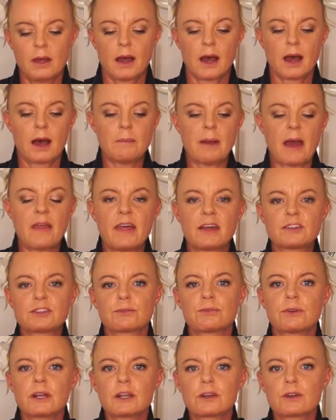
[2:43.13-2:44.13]
And that's
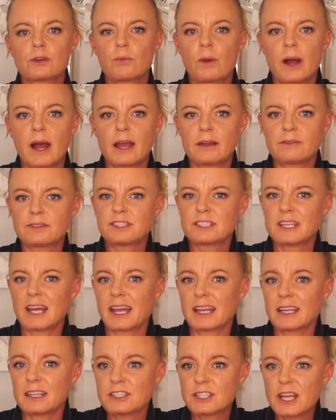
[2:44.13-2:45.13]
a really good way of
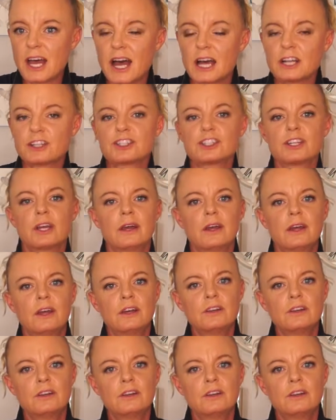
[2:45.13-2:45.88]
staying in touch,